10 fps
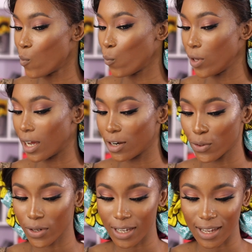we are
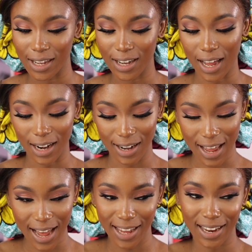looking
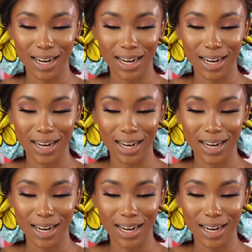like.